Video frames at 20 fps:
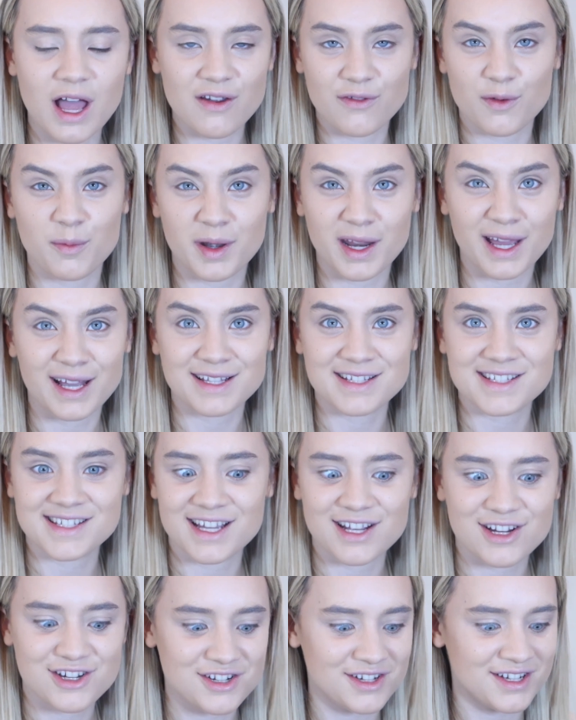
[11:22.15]
Everybody has
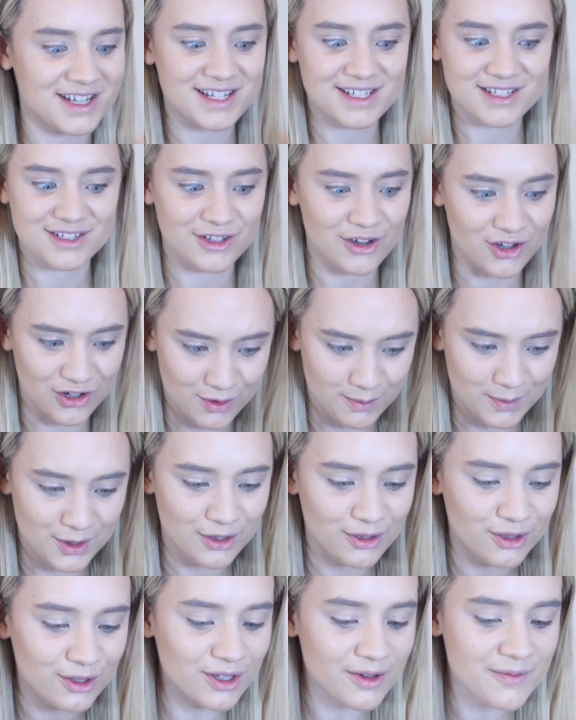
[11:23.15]
texture. It's
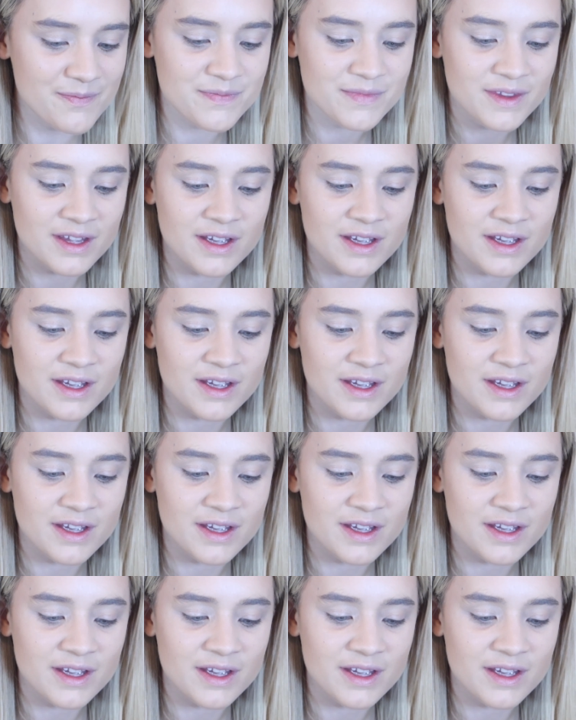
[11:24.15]
normal.